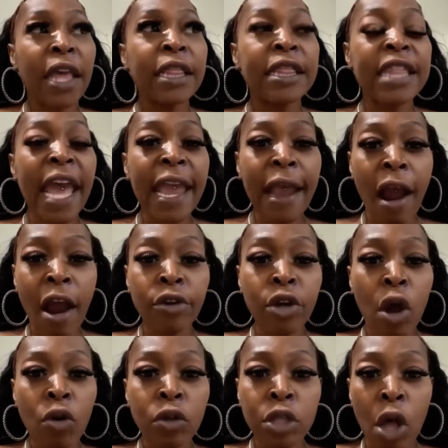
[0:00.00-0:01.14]
They are
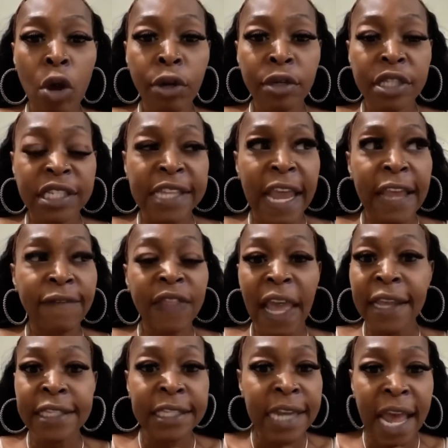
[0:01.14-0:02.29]
no longer safe. They
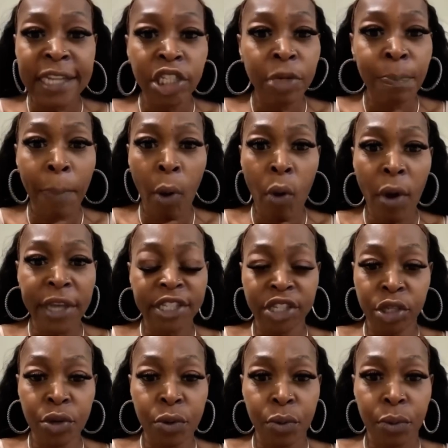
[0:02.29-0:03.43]
snatching boys
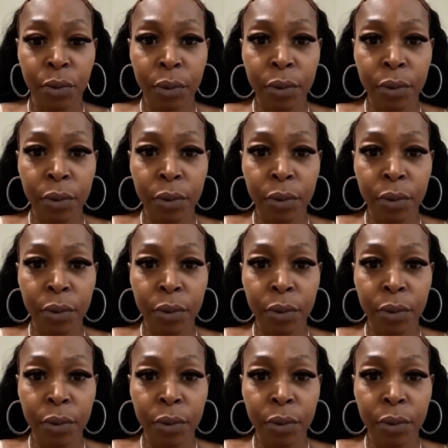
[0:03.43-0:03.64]
too.